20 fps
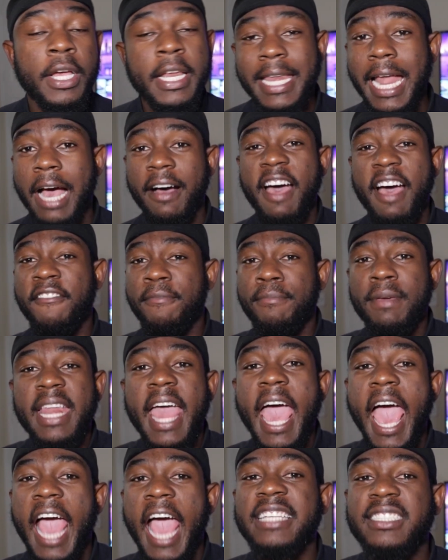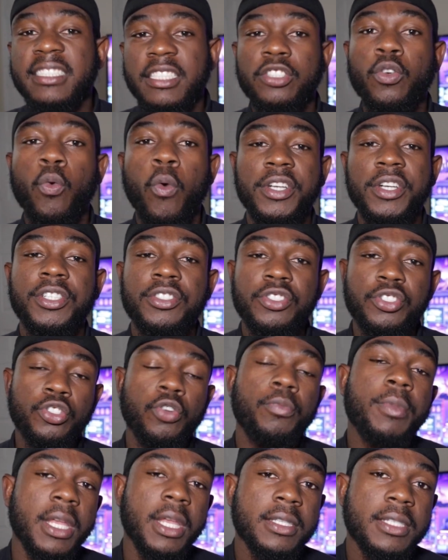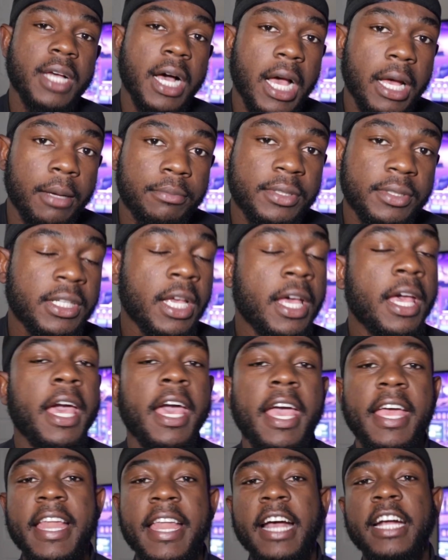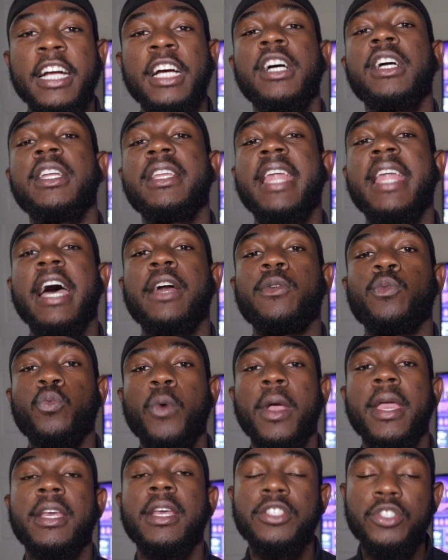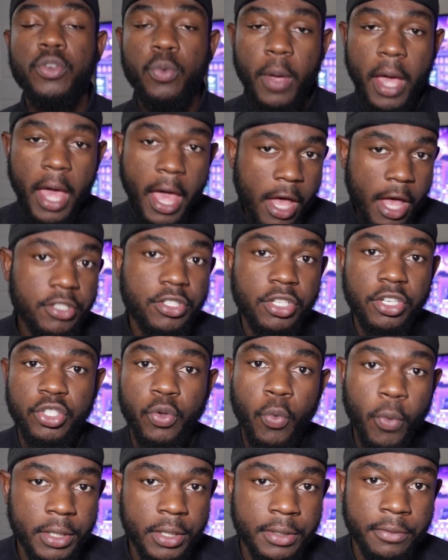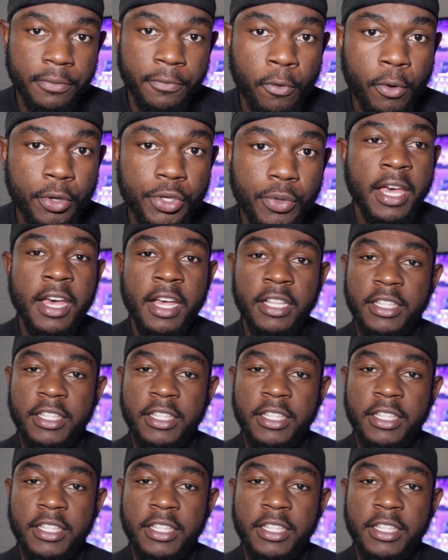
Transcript: Now, I've been asked this question so many times, and I could not wait to answer this question for you.